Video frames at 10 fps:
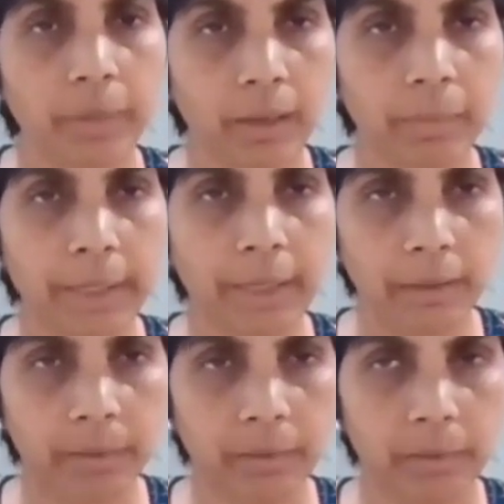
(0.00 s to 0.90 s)

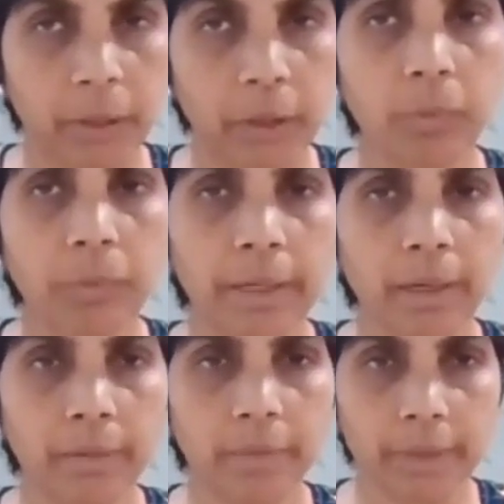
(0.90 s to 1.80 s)
Pranamaya,
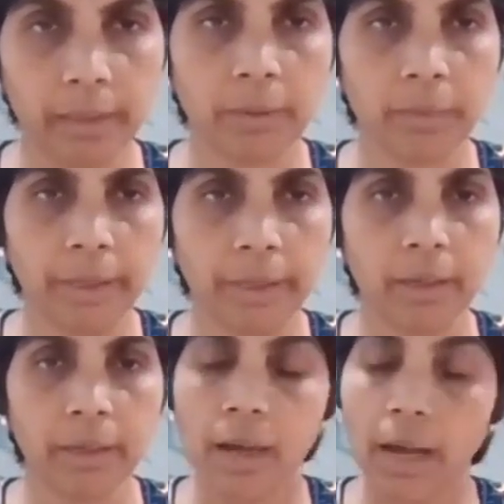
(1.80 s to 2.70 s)
Manomaya, Vijnanamaya,